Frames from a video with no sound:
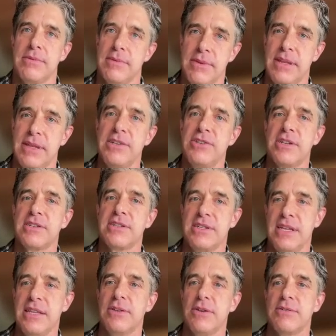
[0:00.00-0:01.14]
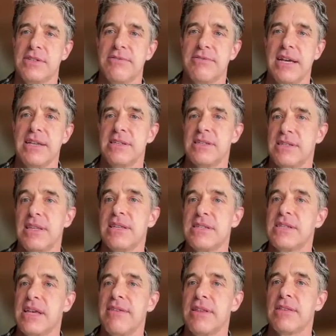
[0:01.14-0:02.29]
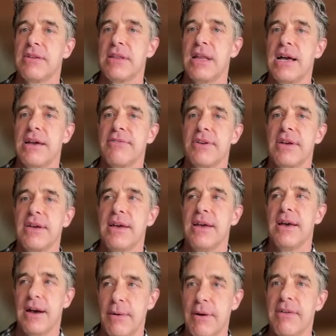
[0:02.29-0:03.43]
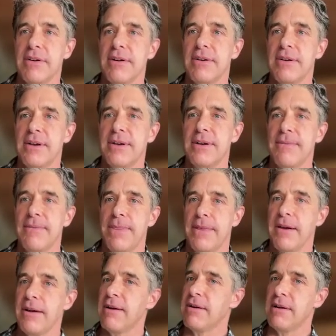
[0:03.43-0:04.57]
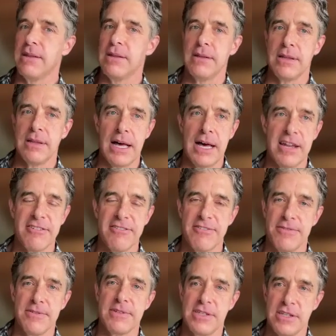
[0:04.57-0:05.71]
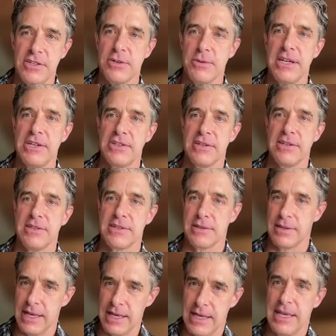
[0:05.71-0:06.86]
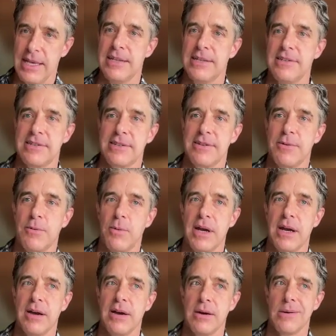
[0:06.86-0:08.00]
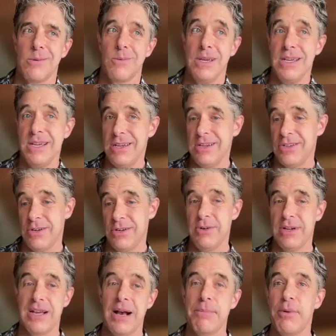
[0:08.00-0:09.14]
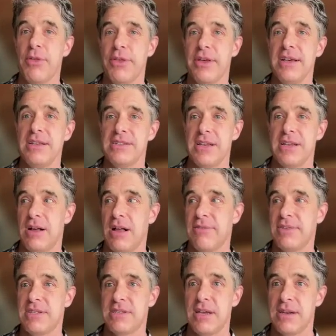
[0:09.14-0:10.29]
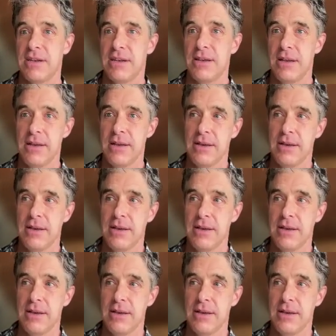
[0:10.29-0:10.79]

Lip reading: they just need those devices and it's saving their life. However, there are a lot of situations like his where we tune a couple things and all of a sudden